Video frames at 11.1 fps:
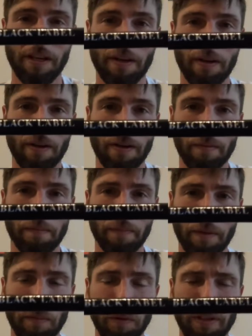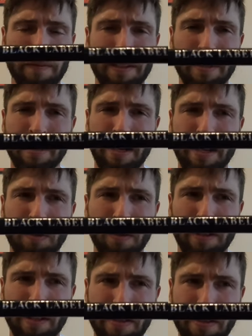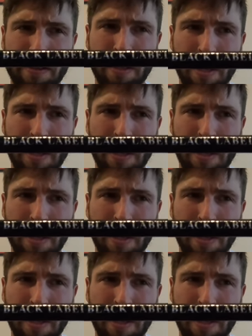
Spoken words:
I believe the title is